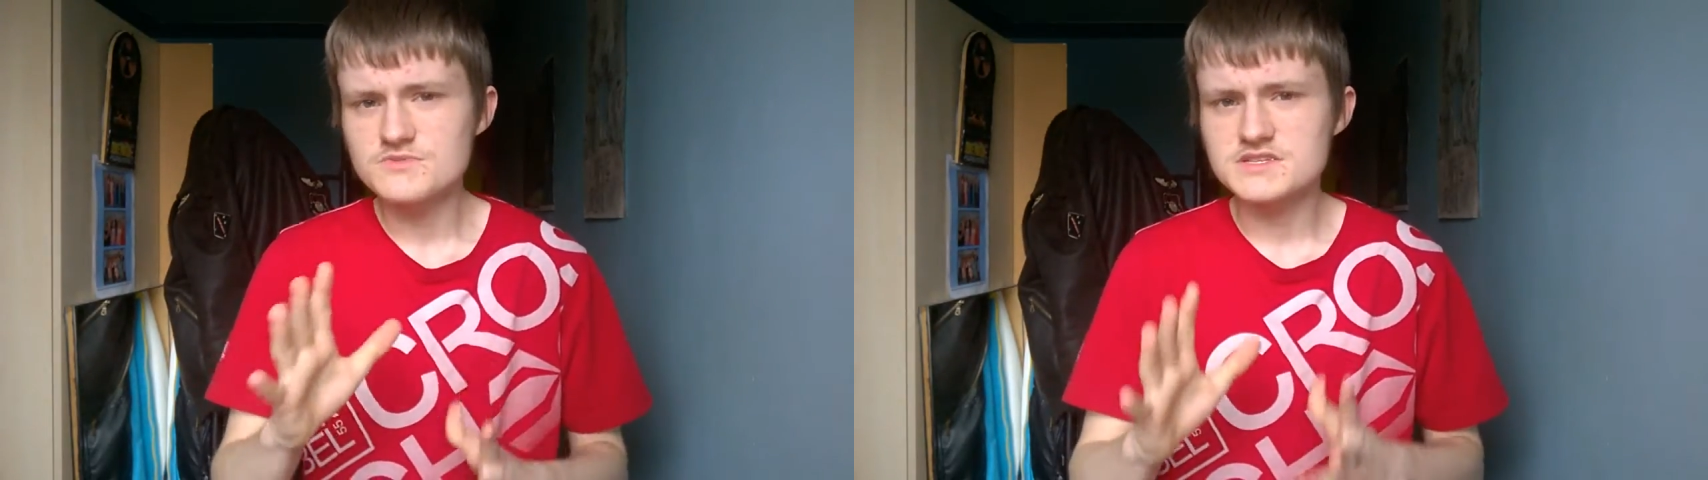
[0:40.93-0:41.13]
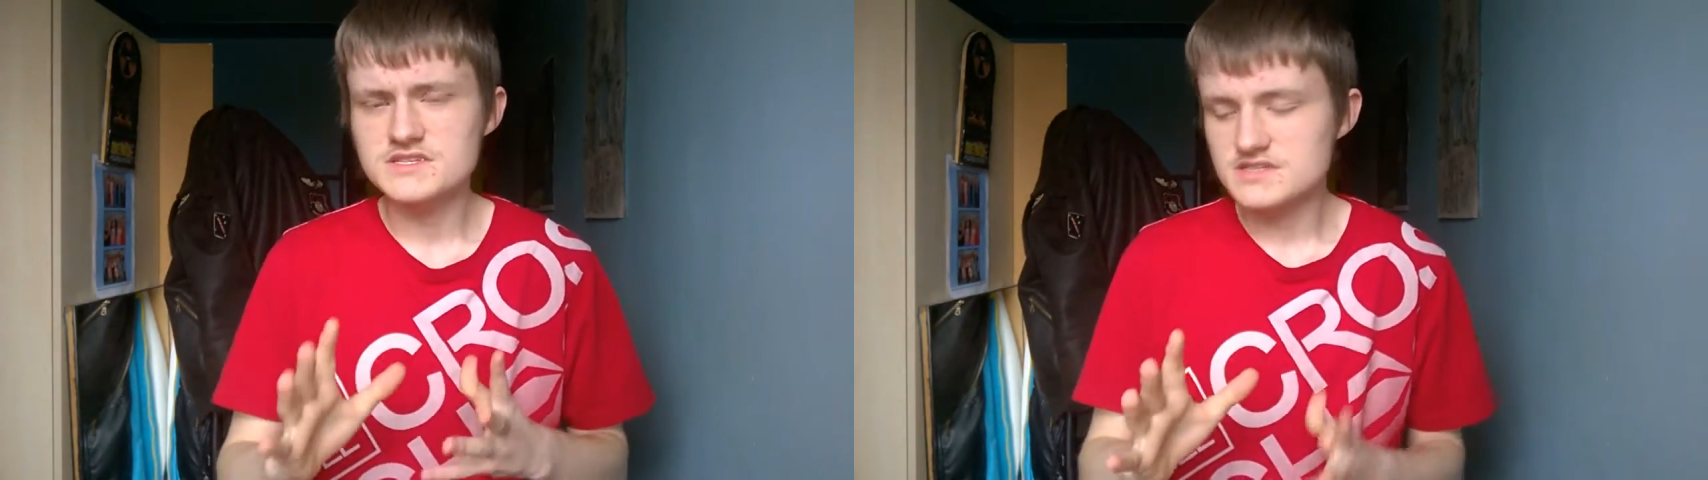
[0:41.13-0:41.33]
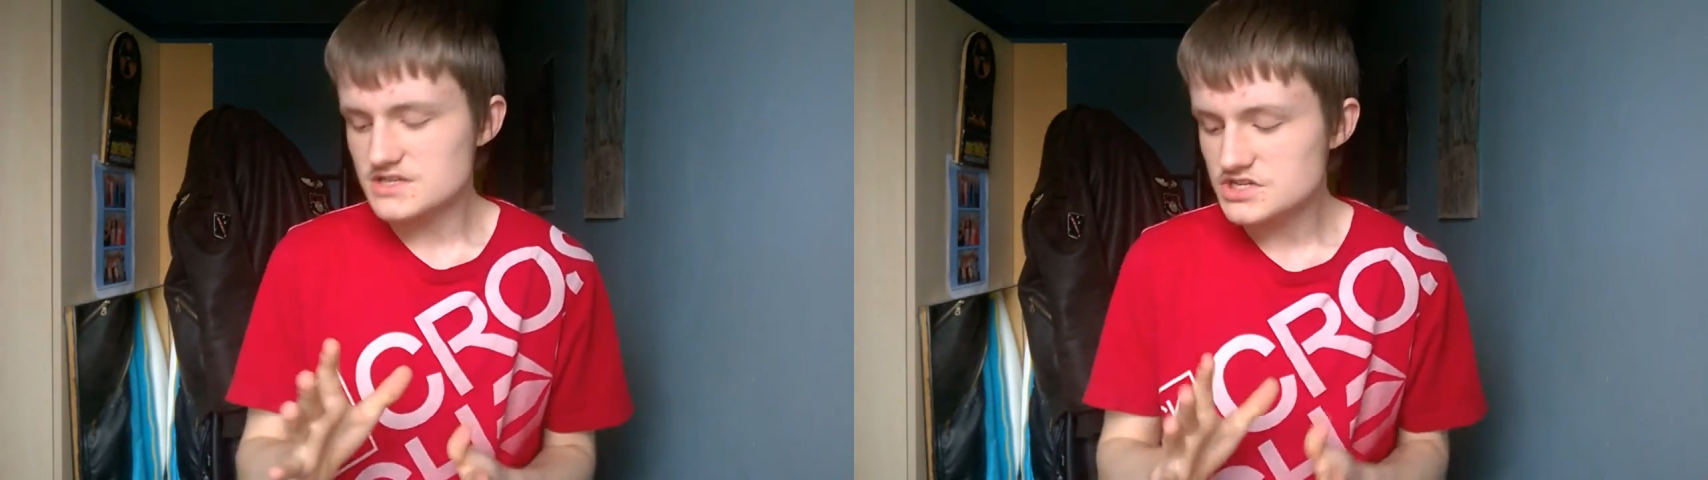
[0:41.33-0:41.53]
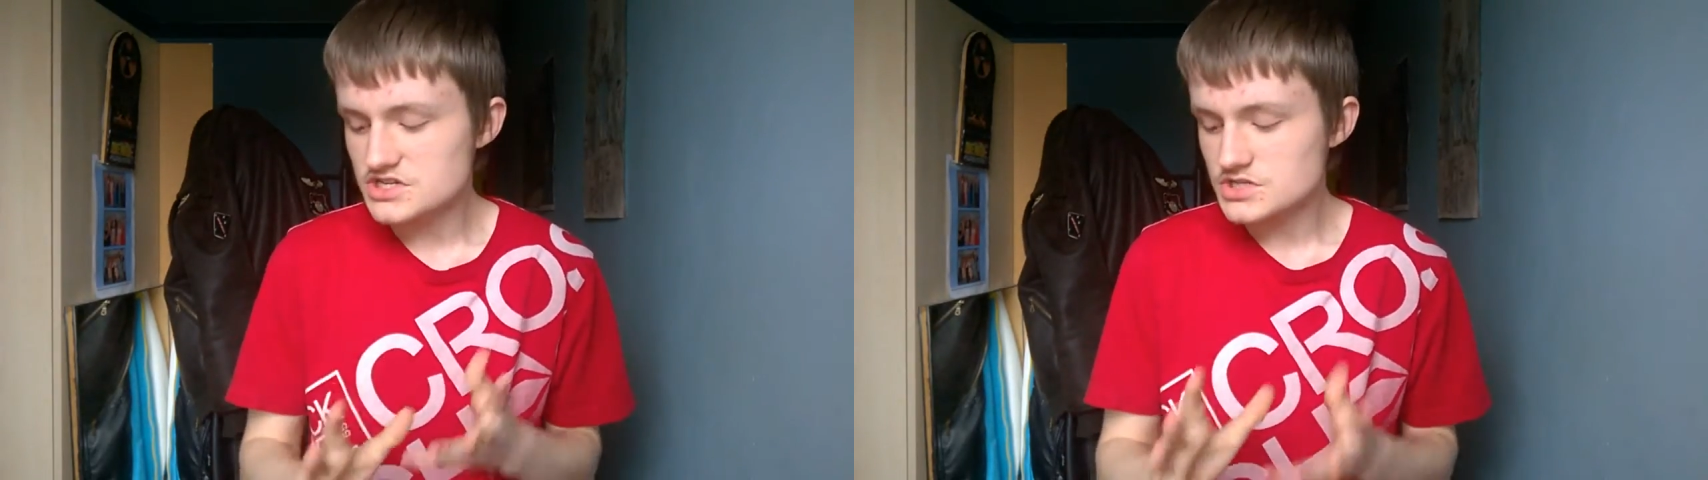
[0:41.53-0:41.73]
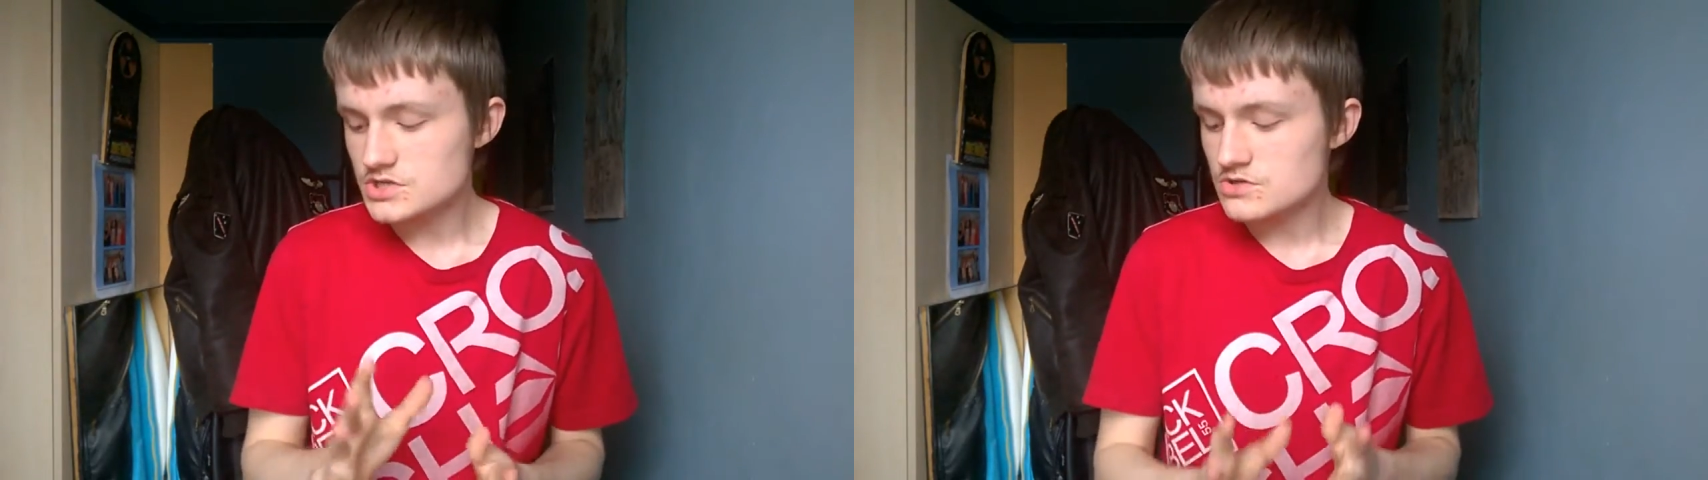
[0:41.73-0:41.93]
bit sketchy
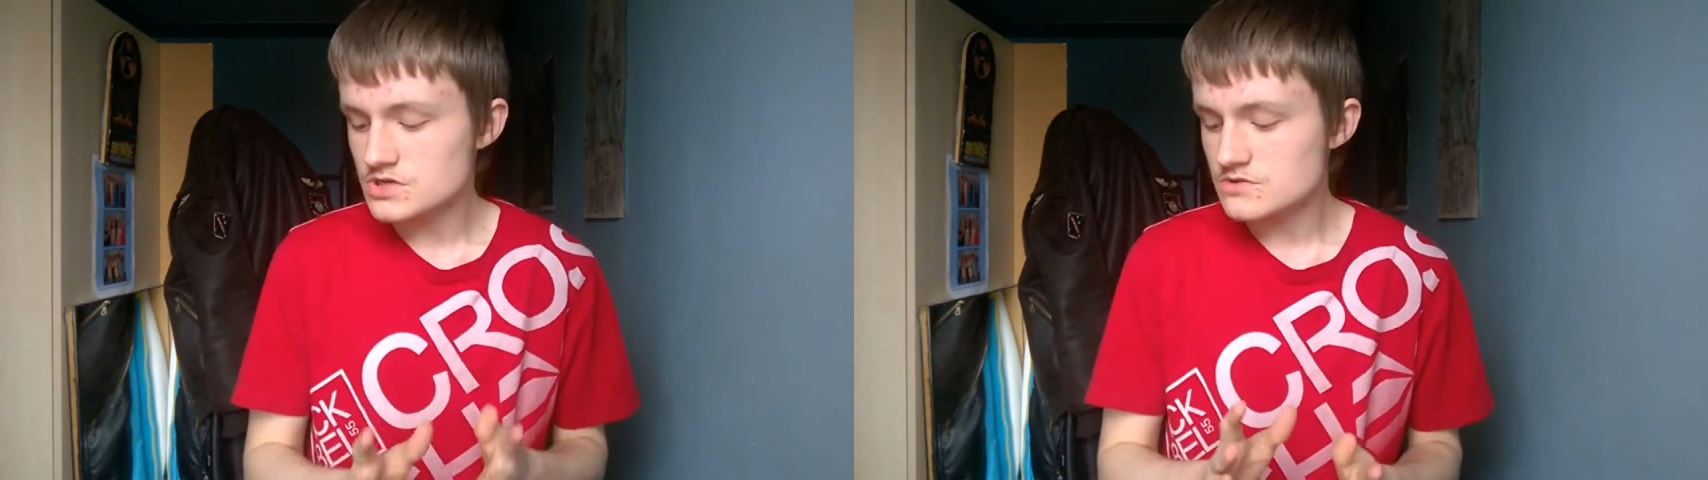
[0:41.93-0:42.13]
in certain